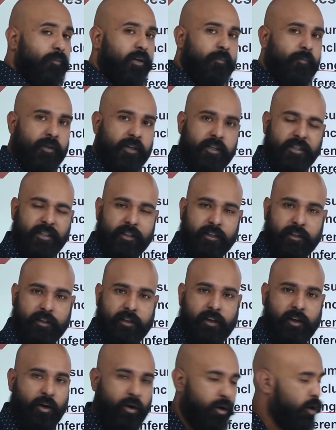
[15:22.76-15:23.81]
per person,
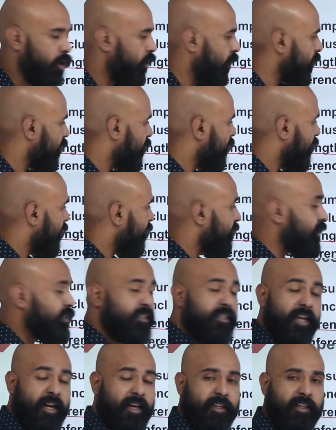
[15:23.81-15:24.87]
or the
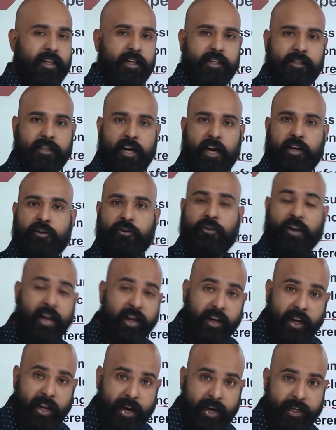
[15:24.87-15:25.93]
state decided to
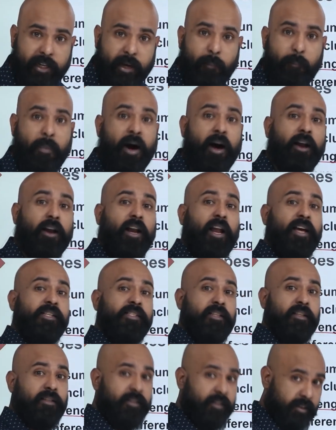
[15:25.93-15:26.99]
regulate bar
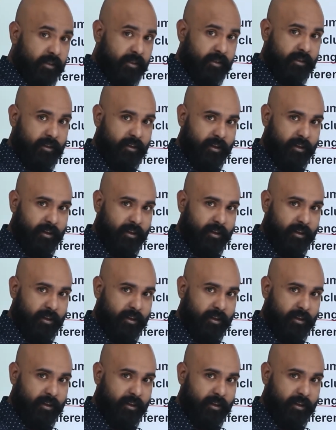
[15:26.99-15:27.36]
licenses.